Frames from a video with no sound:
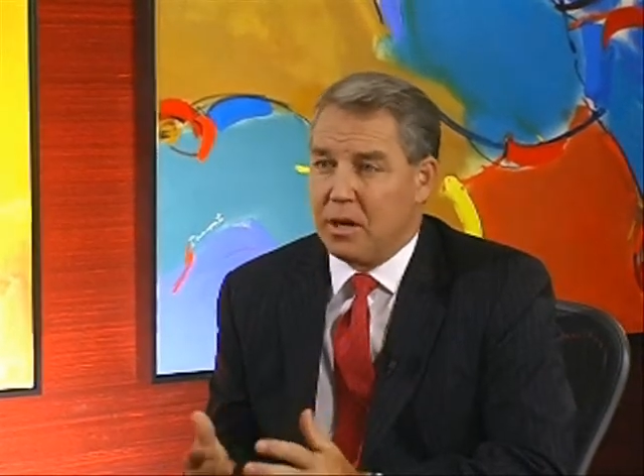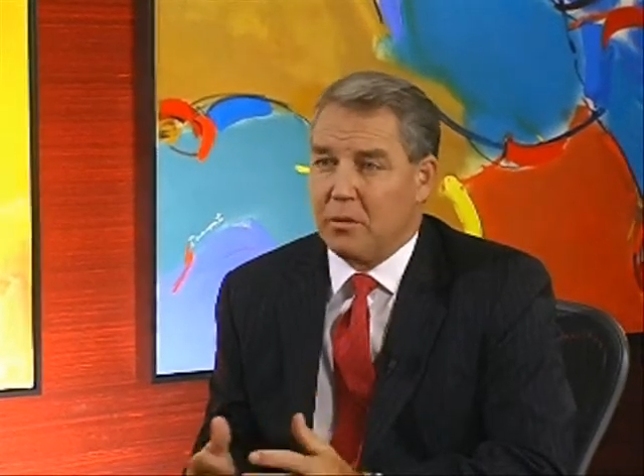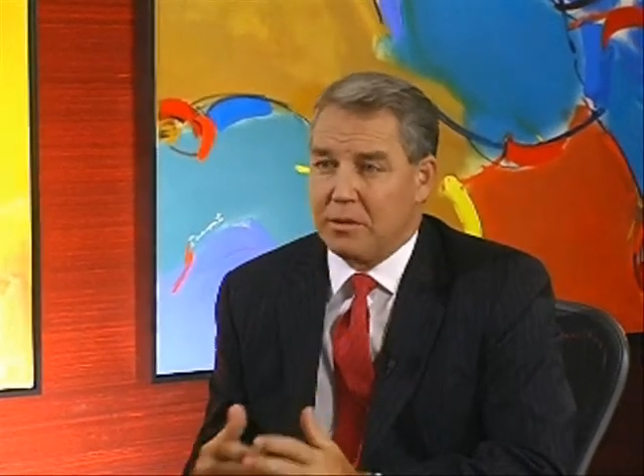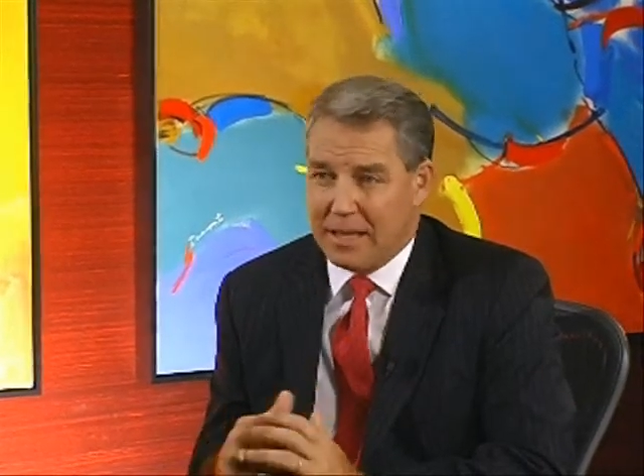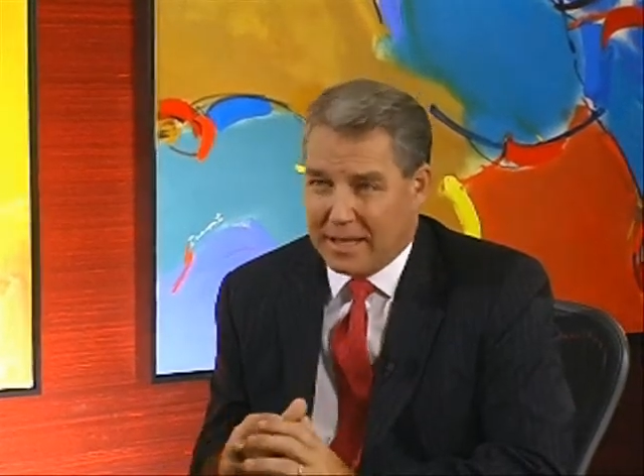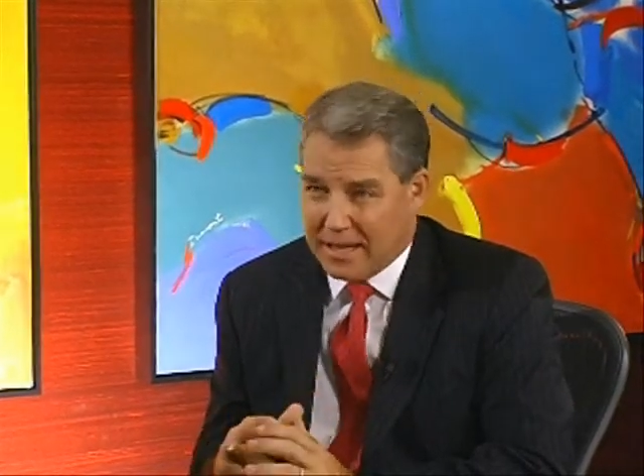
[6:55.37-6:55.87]

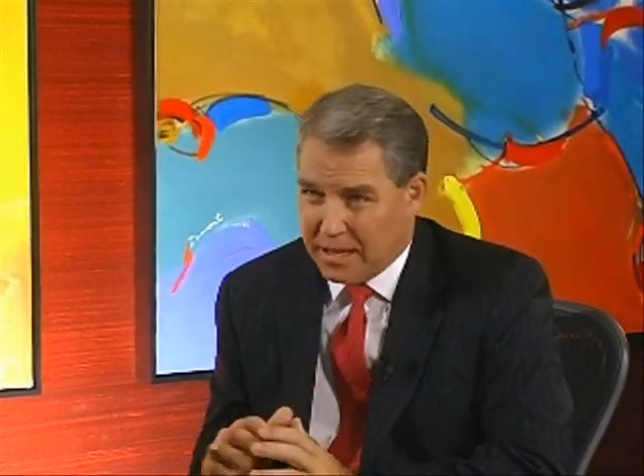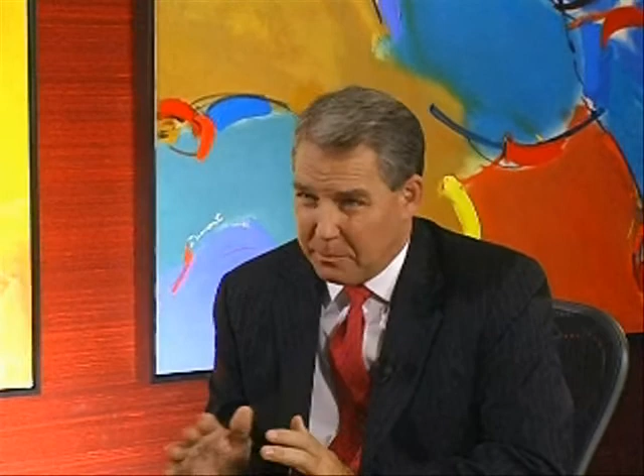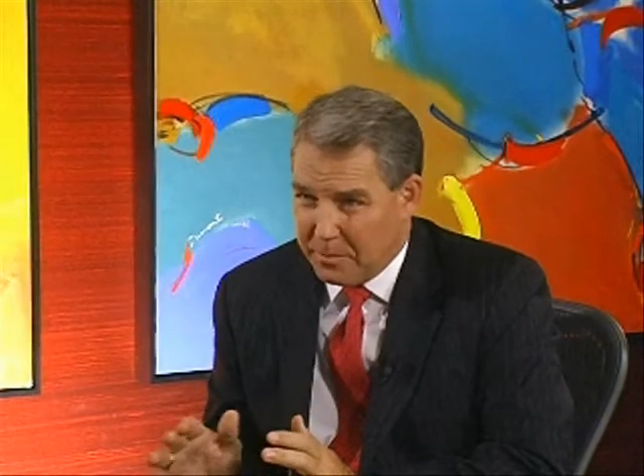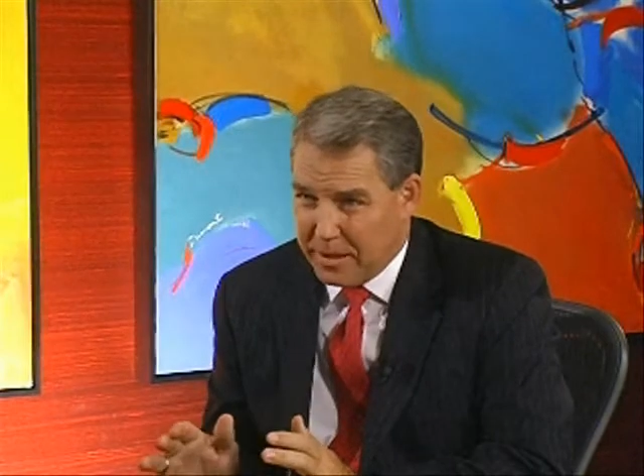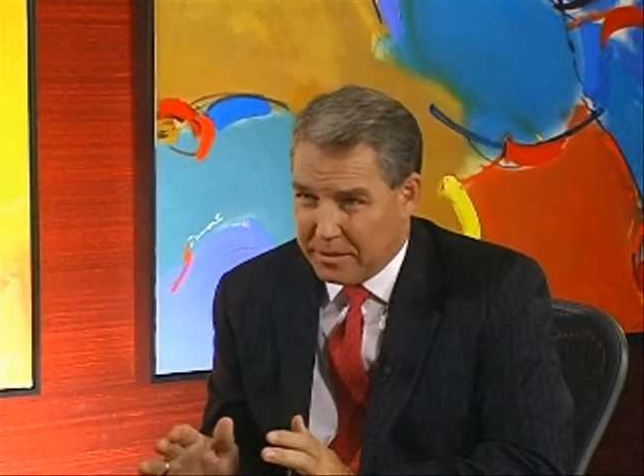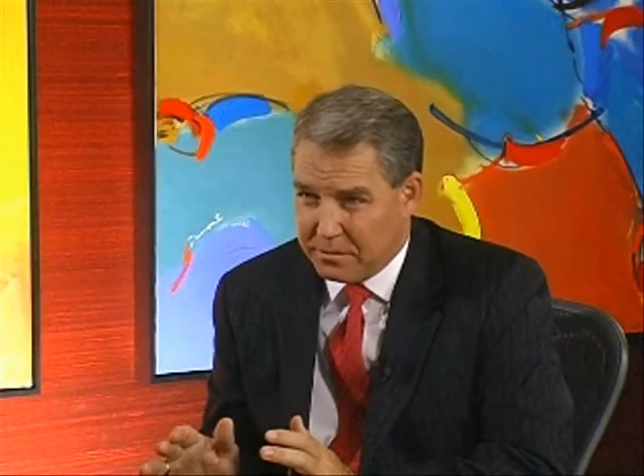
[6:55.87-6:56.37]
always that kind
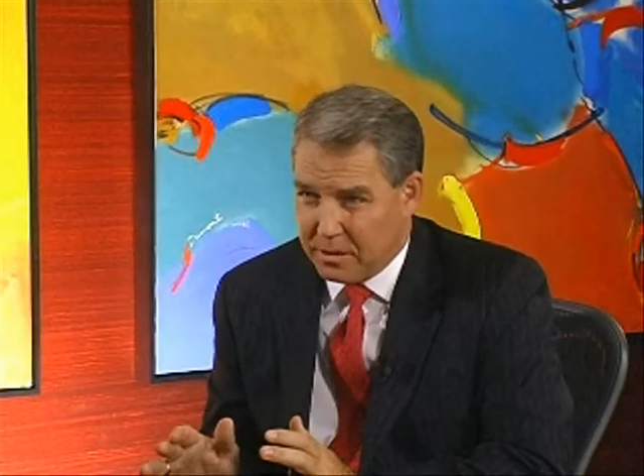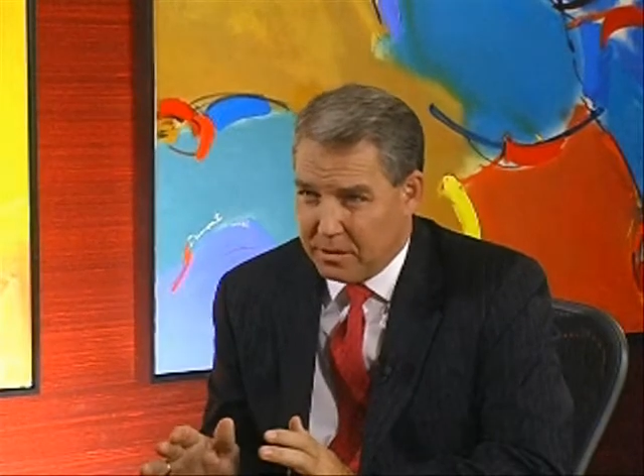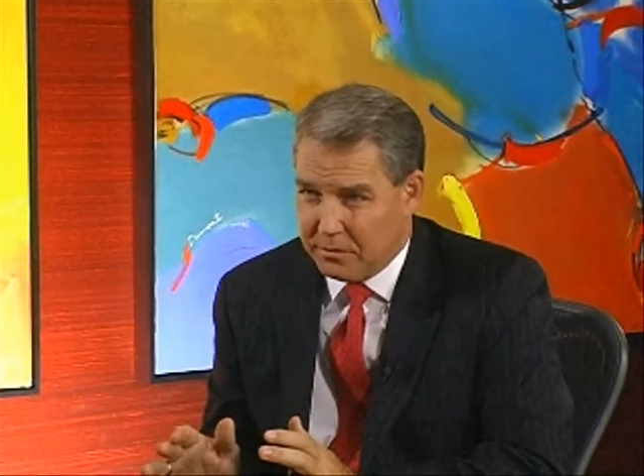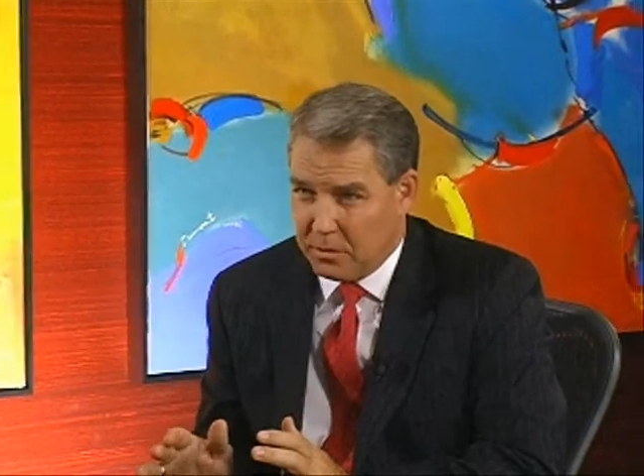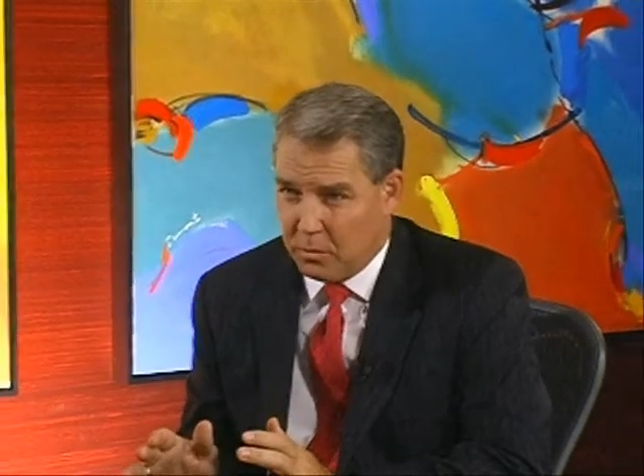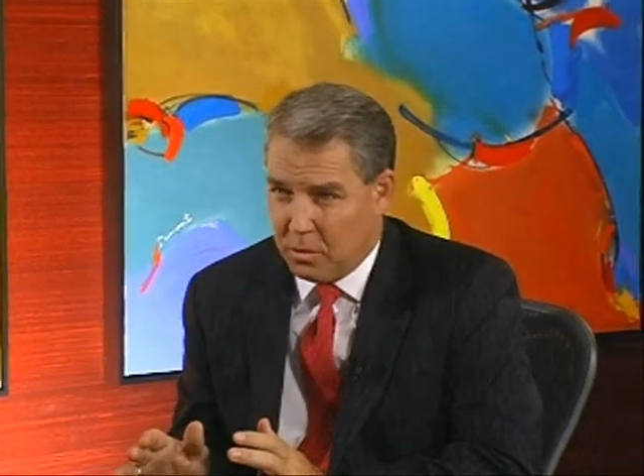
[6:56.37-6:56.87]
of base
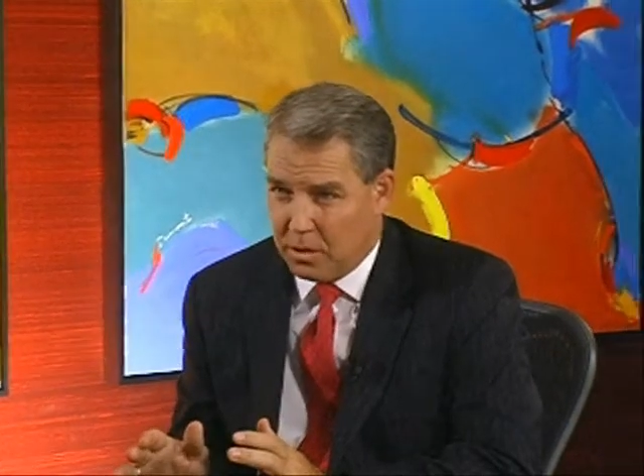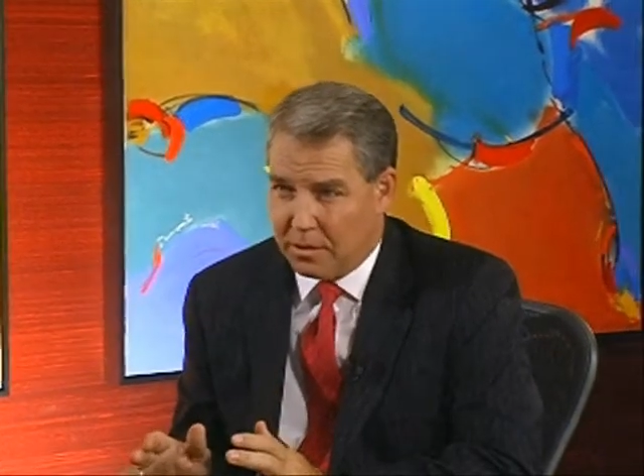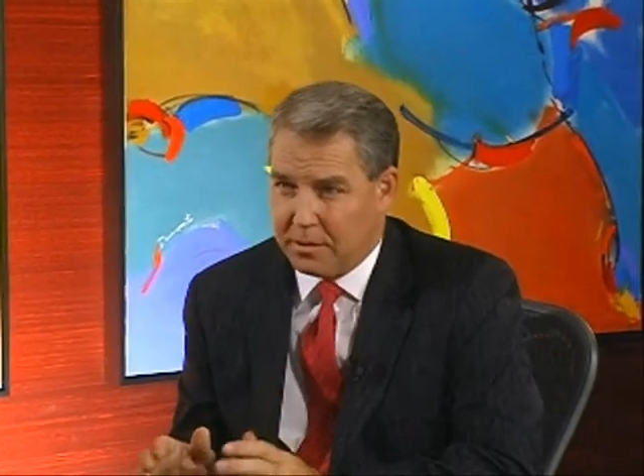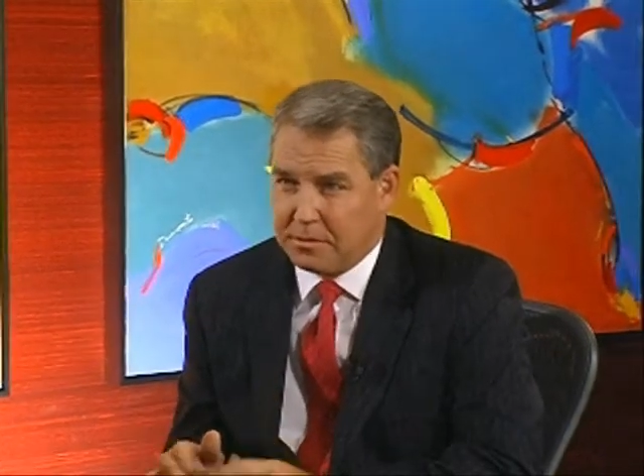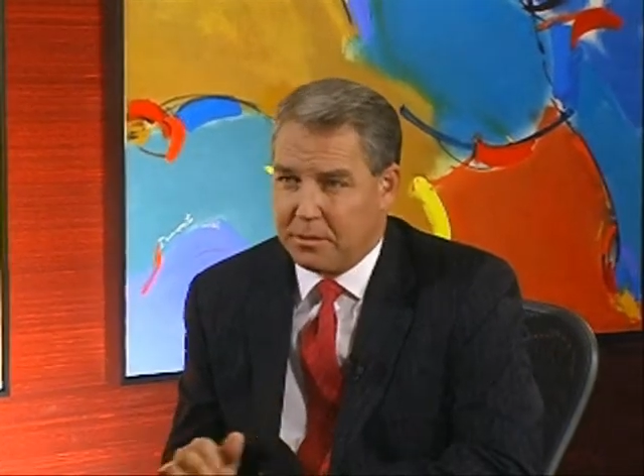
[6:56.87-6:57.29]
level of work.